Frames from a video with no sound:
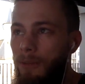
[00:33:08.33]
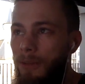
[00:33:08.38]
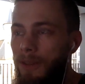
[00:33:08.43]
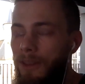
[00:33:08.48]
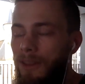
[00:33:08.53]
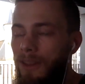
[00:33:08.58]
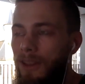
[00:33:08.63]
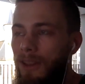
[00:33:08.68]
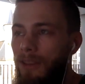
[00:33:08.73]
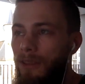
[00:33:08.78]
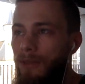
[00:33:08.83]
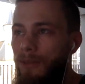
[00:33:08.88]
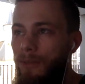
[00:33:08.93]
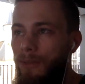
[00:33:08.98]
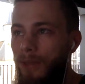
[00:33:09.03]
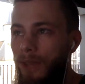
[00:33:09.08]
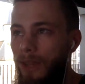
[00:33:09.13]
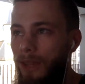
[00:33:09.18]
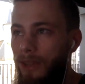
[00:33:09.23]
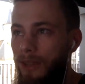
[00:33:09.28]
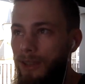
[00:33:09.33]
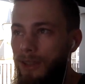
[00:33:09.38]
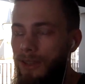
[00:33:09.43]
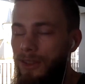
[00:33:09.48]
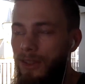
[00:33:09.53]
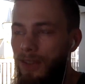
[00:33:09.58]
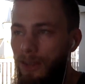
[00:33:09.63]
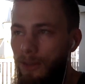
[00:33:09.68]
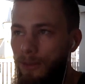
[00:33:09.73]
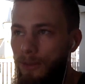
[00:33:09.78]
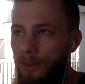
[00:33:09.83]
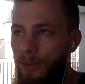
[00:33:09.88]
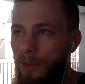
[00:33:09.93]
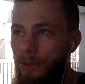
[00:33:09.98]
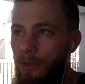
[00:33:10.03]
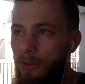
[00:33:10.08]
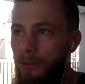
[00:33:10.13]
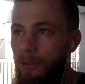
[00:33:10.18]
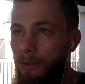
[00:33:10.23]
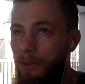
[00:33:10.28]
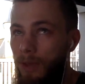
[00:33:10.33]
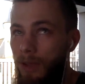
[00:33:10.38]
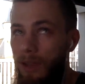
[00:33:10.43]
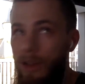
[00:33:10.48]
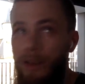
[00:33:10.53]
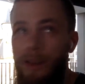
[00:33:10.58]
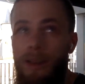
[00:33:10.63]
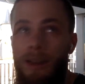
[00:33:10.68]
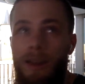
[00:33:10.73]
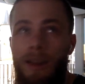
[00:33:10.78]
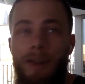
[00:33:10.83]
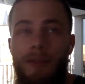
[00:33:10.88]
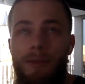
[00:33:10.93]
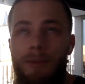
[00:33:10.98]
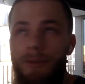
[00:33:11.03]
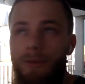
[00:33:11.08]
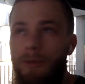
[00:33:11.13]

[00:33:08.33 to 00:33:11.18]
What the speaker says: but then fails if you have,